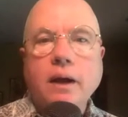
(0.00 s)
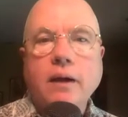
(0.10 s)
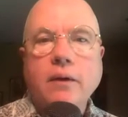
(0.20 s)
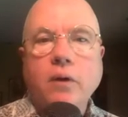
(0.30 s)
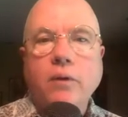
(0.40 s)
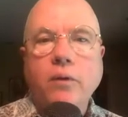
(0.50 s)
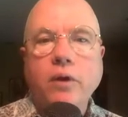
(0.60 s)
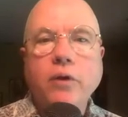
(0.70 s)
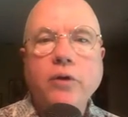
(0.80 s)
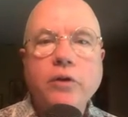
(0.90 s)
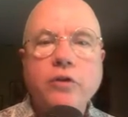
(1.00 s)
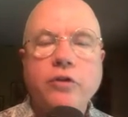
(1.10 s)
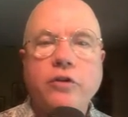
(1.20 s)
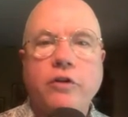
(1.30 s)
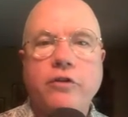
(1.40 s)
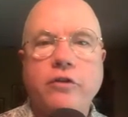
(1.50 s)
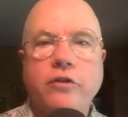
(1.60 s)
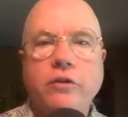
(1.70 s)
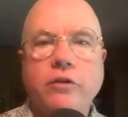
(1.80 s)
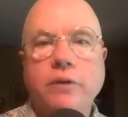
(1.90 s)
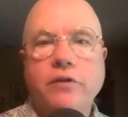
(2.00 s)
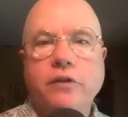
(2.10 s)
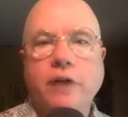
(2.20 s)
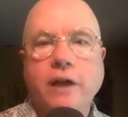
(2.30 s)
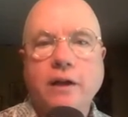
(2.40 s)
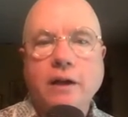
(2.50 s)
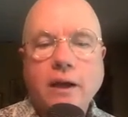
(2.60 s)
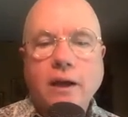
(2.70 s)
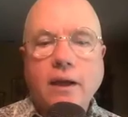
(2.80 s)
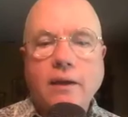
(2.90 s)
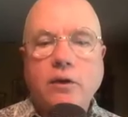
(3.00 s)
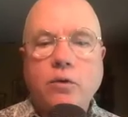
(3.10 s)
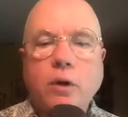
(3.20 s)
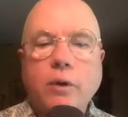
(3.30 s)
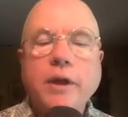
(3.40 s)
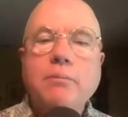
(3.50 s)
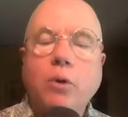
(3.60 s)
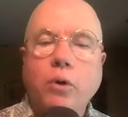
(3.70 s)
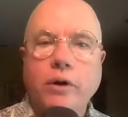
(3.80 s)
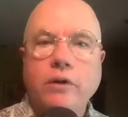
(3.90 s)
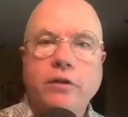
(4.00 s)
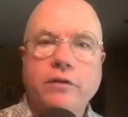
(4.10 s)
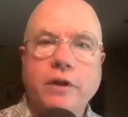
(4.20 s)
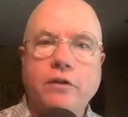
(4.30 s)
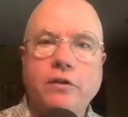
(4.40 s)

and what real users are doing with your site and the growing importance of this.